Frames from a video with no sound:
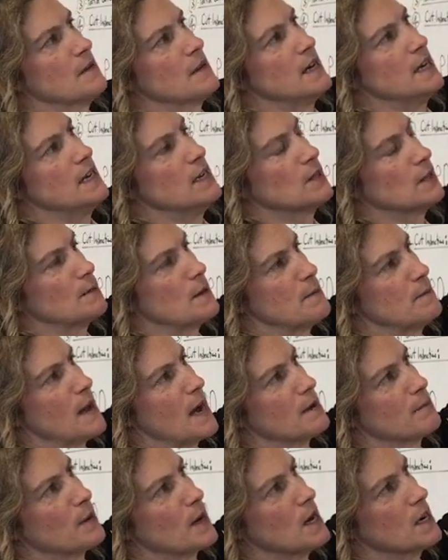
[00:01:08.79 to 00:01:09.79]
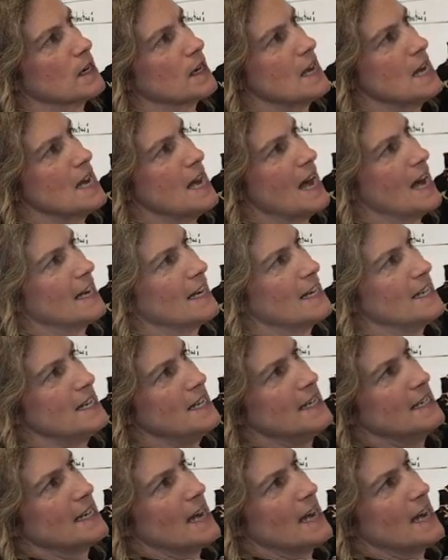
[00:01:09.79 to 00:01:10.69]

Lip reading: and here's my back block, and I need